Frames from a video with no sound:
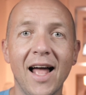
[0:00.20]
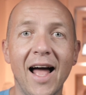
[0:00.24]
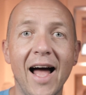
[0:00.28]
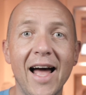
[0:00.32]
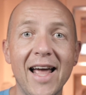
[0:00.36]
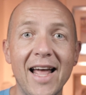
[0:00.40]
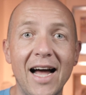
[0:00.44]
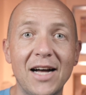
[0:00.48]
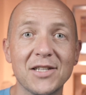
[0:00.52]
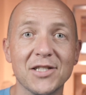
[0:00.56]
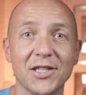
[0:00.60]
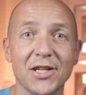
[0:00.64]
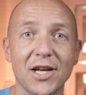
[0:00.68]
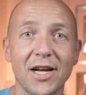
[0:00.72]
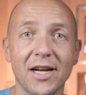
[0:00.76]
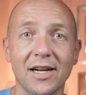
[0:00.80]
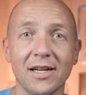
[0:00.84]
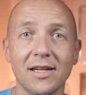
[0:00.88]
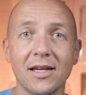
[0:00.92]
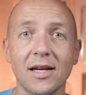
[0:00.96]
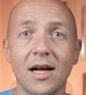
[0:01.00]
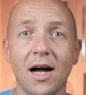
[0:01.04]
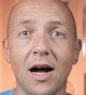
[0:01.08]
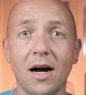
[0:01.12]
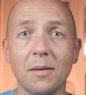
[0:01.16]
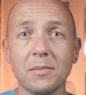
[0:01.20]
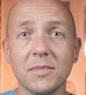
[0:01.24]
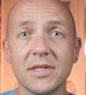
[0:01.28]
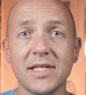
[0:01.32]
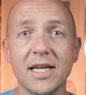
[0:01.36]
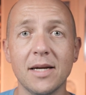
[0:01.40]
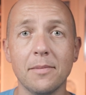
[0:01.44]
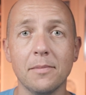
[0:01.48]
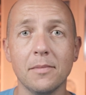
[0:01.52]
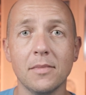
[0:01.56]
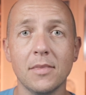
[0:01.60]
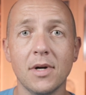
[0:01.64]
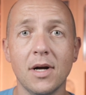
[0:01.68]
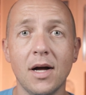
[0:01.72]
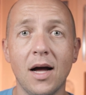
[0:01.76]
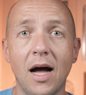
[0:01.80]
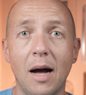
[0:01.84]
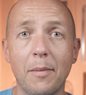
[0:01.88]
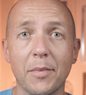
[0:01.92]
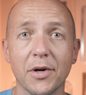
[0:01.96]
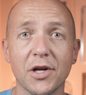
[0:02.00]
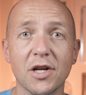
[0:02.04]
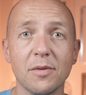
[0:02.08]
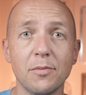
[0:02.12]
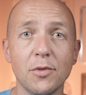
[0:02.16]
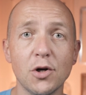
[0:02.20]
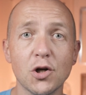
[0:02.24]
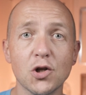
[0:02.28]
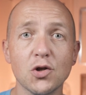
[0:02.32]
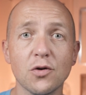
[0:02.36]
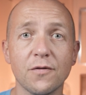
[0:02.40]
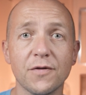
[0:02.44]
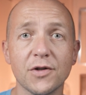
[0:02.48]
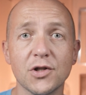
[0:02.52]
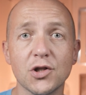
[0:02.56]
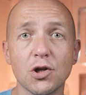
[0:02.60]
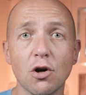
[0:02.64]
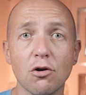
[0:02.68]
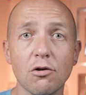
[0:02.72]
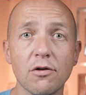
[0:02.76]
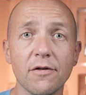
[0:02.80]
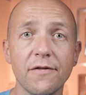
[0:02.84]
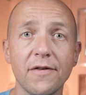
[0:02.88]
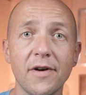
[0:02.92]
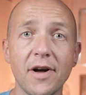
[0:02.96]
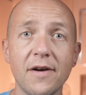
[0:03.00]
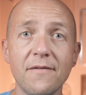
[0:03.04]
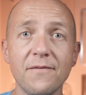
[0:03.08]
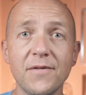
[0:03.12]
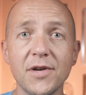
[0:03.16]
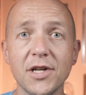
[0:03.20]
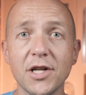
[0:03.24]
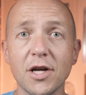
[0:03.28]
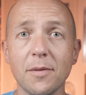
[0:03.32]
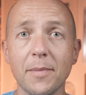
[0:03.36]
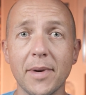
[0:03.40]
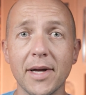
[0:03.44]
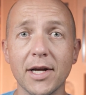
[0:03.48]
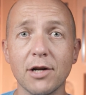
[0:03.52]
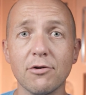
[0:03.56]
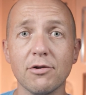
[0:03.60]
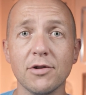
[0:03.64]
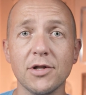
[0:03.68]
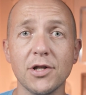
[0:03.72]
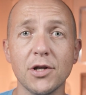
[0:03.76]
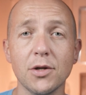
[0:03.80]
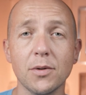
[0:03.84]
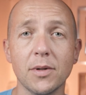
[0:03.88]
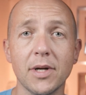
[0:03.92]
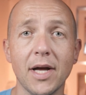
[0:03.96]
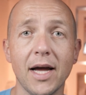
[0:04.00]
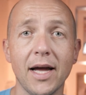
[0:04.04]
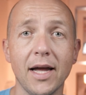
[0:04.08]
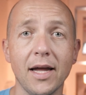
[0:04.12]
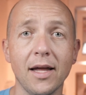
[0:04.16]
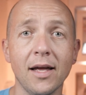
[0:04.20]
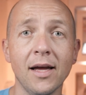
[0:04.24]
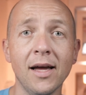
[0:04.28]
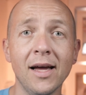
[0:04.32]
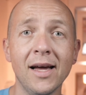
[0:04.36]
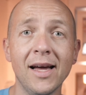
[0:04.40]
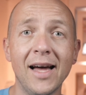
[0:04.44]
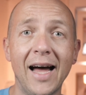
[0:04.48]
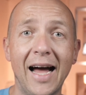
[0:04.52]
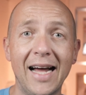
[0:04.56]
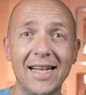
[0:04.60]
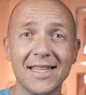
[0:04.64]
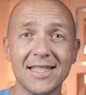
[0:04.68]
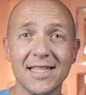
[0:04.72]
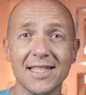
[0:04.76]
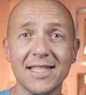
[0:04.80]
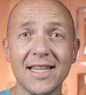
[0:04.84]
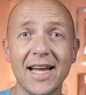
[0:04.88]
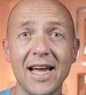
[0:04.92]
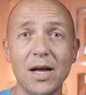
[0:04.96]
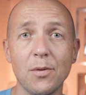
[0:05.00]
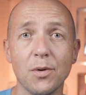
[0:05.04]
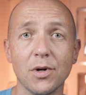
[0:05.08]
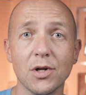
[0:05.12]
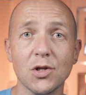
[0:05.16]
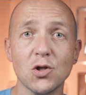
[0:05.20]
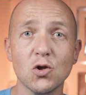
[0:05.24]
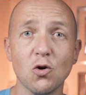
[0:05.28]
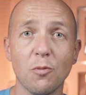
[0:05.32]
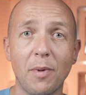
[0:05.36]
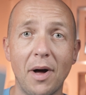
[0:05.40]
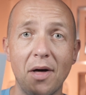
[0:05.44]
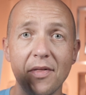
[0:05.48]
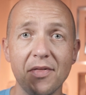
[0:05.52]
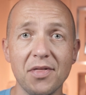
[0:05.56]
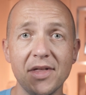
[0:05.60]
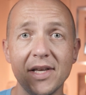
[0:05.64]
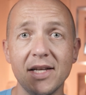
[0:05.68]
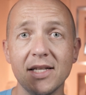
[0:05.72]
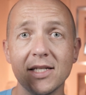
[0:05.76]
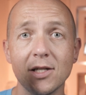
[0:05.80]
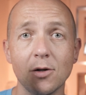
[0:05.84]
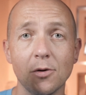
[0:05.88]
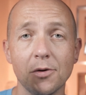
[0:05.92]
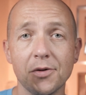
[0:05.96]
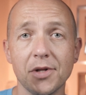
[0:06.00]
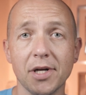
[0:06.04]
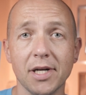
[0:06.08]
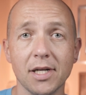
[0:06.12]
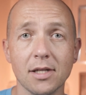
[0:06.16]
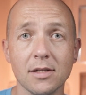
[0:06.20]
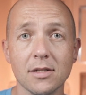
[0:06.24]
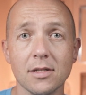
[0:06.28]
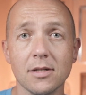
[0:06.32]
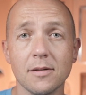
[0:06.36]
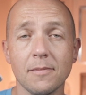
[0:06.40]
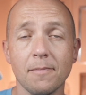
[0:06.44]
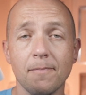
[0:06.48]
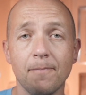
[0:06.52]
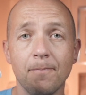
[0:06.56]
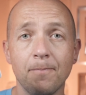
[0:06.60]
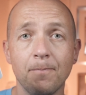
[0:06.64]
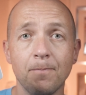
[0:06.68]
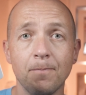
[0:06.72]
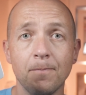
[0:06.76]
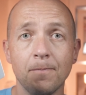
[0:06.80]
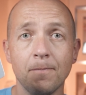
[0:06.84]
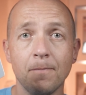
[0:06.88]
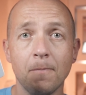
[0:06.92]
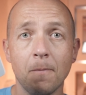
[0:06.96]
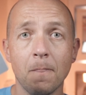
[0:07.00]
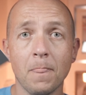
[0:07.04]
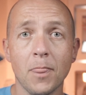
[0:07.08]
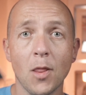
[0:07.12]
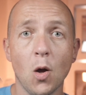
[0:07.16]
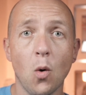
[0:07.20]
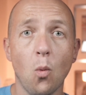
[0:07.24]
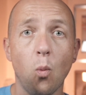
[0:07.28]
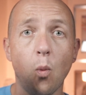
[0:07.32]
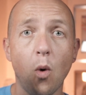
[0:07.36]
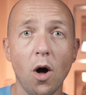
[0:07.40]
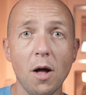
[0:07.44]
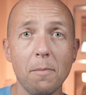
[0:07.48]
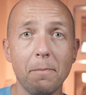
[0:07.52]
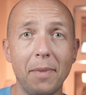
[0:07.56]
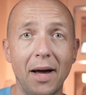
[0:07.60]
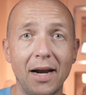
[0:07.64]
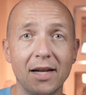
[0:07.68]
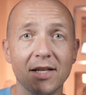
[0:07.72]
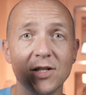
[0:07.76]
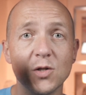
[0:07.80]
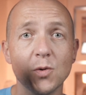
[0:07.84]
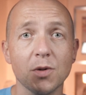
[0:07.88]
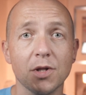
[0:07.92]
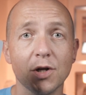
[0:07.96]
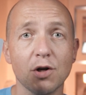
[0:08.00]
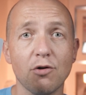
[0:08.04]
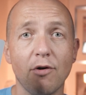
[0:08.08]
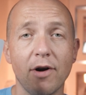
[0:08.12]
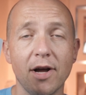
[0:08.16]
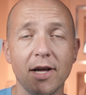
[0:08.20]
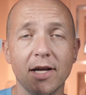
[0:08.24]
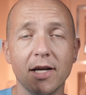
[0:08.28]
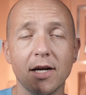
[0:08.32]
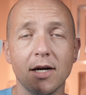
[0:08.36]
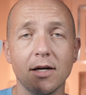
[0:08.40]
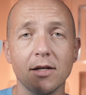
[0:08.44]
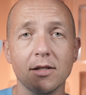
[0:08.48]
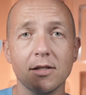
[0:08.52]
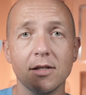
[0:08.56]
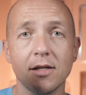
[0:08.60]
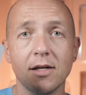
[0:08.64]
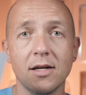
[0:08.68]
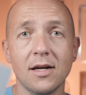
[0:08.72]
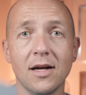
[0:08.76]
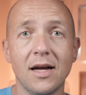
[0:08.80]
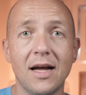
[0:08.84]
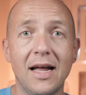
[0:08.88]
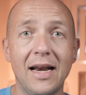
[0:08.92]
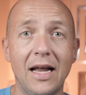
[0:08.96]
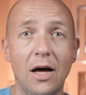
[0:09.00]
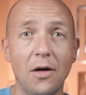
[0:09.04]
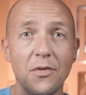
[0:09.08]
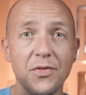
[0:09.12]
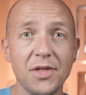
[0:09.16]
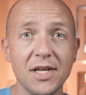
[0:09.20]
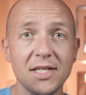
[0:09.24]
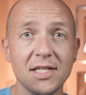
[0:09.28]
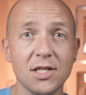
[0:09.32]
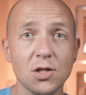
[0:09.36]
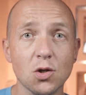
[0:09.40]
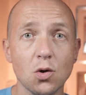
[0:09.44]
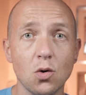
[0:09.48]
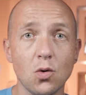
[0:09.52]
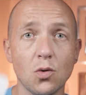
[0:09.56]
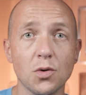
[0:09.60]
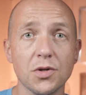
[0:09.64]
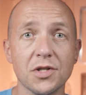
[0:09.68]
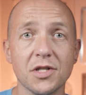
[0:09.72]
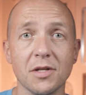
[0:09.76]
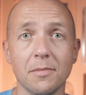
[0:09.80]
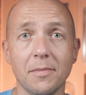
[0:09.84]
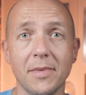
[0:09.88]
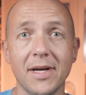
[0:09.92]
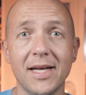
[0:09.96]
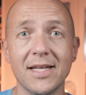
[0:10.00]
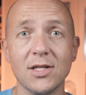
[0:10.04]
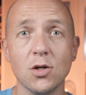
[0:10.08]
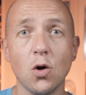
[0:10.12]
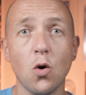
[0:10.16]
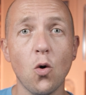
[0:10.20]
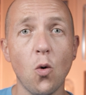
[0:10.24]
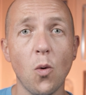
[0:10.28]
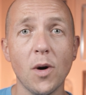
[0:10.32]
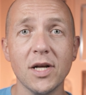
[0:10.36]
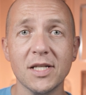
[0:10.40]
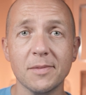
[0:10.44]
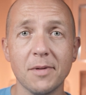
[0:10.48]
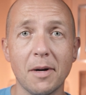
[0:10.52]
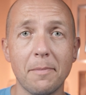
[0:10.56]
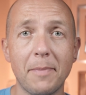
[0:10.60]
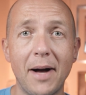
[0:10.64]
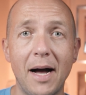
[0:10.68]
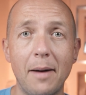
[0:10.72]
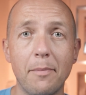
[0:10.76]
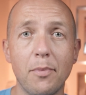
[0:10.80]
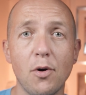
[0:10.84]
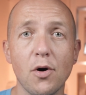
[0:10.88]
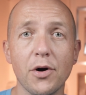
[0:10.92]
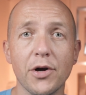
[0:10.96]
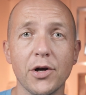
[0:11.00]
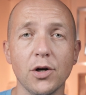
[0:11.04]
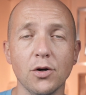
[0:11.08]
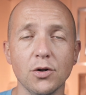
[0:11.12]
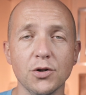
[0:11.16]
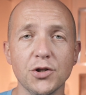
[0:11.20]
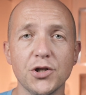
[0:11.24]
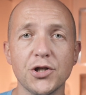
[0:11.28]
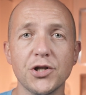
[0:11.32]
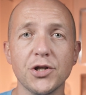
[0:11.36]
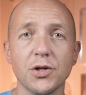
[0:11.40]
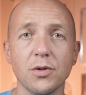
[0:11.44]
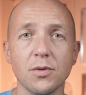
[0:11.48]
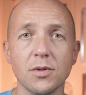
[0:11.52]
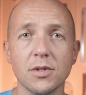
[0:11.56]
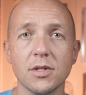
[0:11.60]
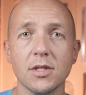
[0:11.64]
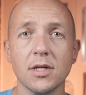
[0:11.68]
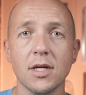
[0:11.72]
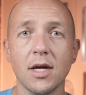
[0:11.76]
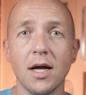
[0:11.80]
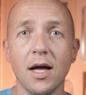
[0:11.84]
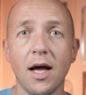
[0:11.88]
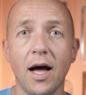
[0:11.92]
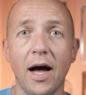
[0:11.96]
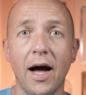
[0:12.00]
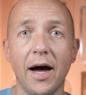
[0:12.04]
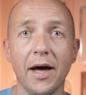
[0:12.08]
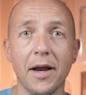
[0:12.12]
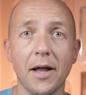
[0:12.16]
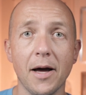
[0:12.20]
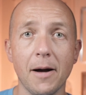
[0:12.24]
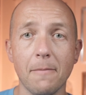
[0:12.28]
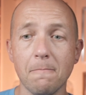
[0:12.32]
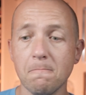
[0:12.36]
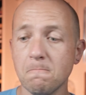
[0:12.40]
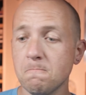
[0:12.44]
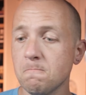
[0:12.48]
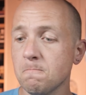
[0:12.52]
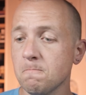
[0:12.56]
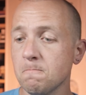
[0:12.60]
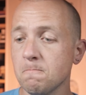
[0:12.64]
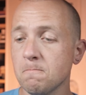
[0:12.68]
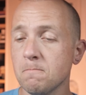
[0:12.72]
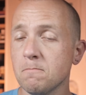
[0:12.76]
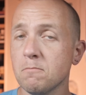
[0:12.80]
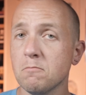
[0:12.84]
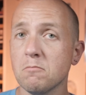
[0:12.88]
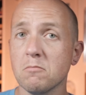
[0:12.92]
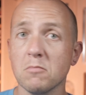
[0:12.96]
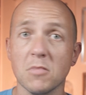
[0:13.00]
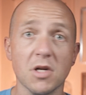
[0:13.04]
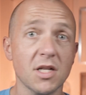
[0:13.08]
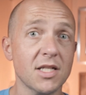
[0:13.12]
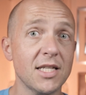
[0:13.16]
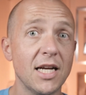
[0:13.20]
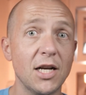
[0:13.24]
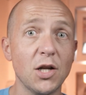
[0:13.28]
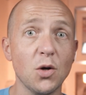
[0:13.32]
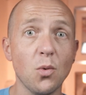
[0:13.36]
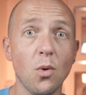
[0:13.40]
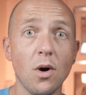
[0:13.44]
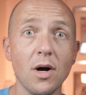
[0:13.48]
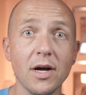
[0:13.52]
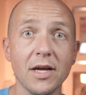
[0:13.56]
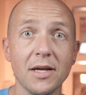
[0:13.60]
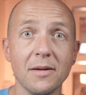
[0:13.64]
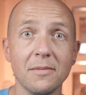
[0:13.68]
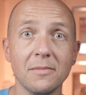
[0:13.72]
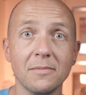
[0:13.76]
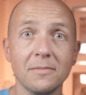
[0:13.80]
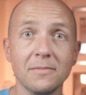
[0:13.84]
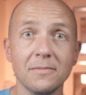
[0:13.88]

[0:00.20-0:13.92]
Hey, how's it going? I'm Tim. I'm a commercial photographer and video maker in the UK, and today we're going to talk about these little things. White balance with a grey card. Now this is awesome. It's always in my back pocket on shoots, and I'm going to tell you why.